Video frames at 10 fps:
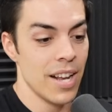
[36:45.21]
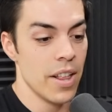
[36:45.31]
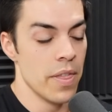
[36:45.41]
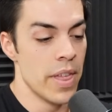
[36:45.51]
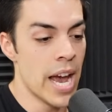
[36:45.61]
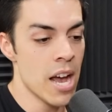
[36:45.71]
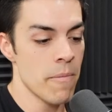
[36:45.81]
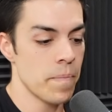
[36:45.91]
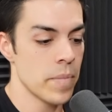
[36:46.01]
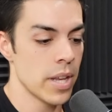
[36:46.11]
that
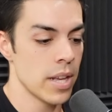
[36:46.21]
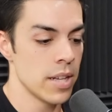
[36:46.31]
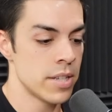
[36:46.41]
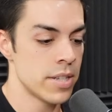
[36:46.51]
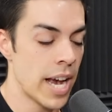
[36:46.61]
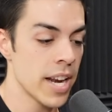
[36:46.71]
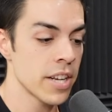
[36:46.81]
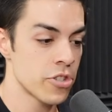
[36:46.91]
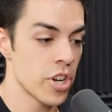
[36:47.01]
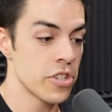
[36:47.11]

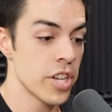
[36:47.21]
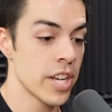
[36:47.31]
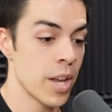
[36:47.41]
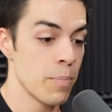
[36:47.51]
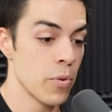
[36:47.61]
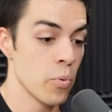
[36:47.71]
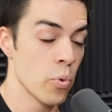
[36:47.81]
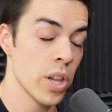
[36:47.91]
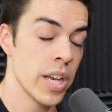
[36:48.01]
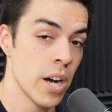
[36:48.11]
static stretching can be
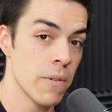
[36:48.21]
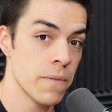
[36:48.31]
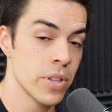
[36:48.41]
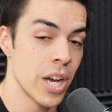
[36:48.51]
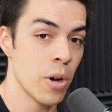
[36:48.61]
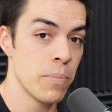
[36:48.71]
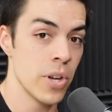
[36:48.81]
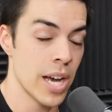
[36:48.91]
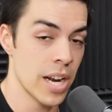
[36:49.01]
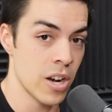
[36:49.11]
really helpful to help you
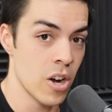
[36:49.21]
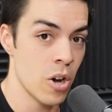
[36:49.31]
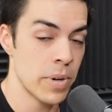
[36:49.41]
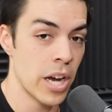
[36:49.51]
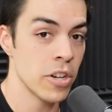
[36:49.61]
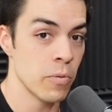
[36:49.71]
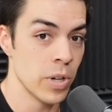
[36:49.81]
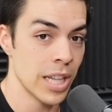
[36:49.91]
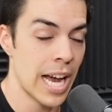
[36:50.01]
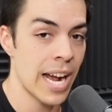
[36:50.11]
kind of calm down and
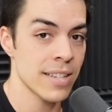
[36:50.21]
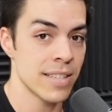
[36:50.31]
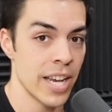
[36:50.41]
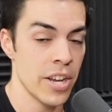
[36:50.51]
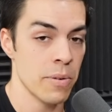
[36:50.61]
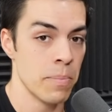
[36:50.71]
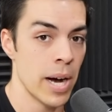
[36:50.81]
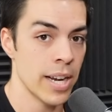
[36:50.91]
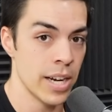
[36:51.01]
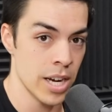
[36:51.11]
relax and get your
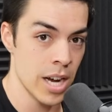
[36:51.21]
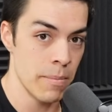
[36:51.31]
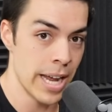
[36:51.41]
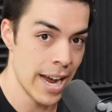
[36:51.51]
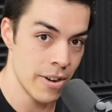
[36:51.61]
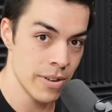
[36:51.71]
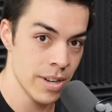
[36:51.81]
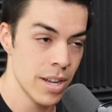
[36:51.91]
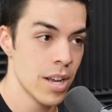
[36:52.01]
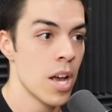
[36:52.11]
body to come
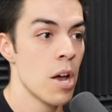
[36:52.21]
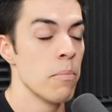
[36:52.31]
down.